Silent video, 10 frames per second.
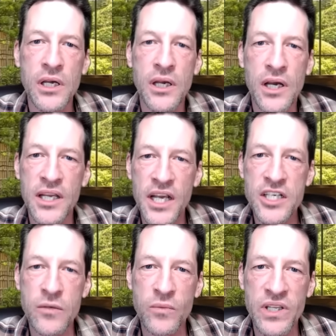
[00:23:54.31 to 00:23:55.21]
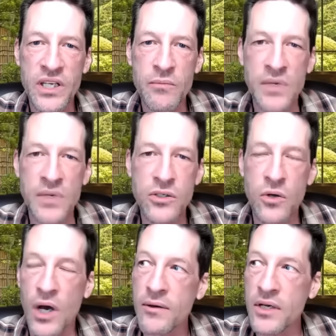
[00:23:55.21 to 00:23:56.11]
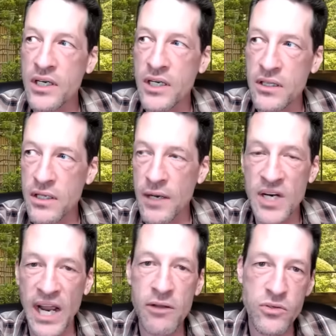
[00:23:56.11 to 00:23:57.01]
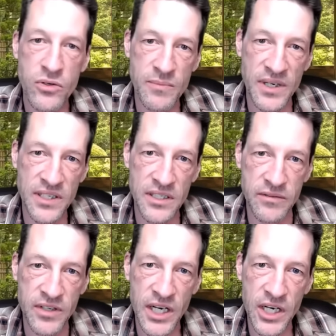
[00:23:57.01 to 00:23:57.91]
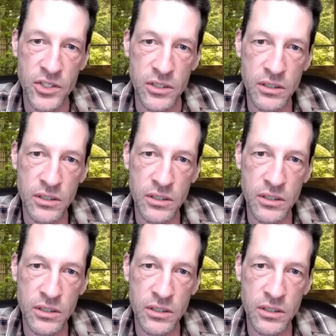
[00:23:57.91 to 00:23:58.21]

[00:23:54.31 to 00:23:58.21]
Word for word: a connection within me, so I'm going to get I'm going to outsource my sense of connection.